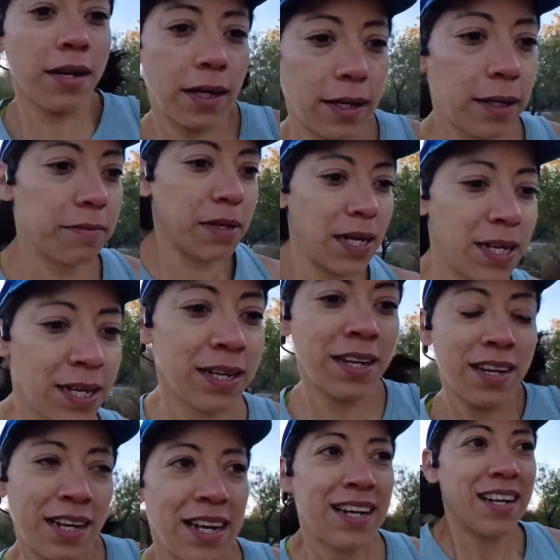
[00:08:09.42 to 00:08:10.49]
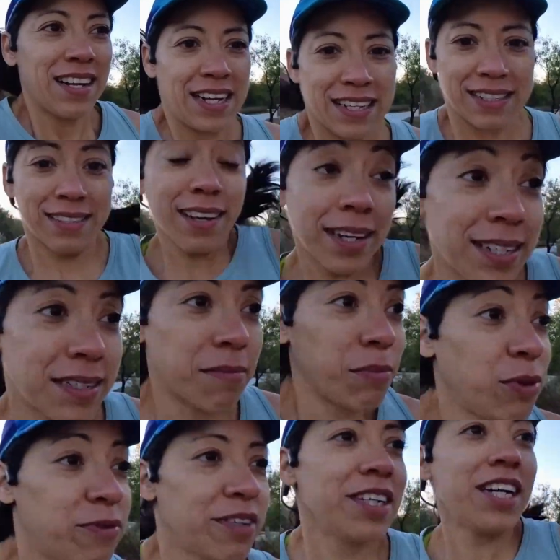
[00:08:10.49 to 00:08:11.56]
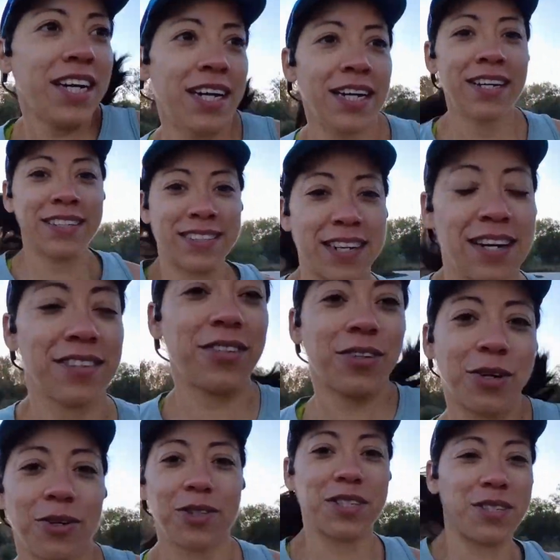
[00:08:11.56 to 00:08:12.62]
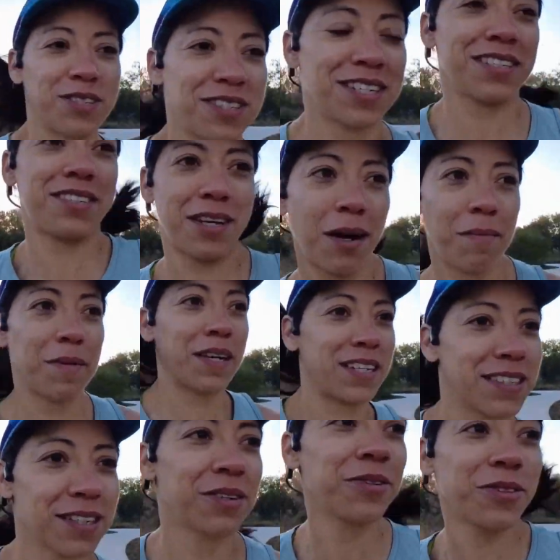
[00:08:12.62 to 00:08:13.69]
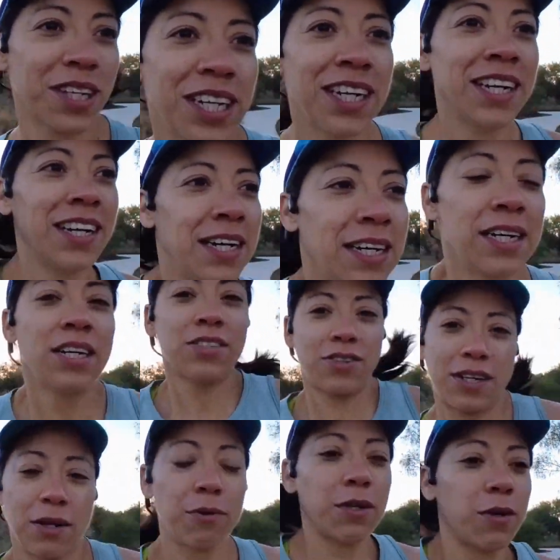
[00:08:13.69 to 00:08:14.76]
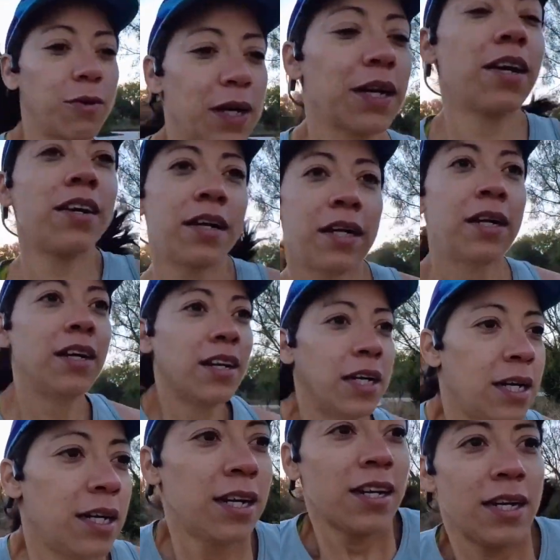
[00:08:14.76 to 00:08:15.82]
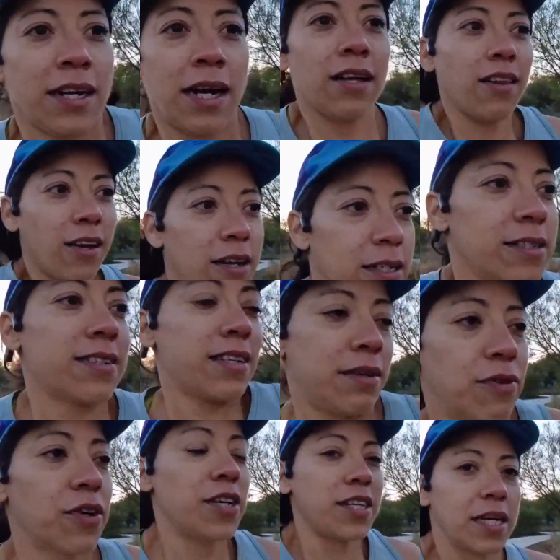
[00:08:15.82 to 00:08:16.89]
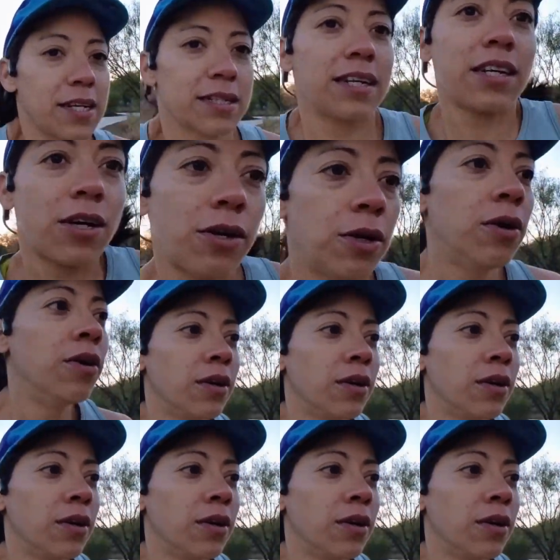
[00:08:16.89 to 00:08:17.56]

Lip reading: As long as I'm moving, it's not too cold. As soon as I stop, it gets cold. So I didn't want to wear a long sleeve or anything because I know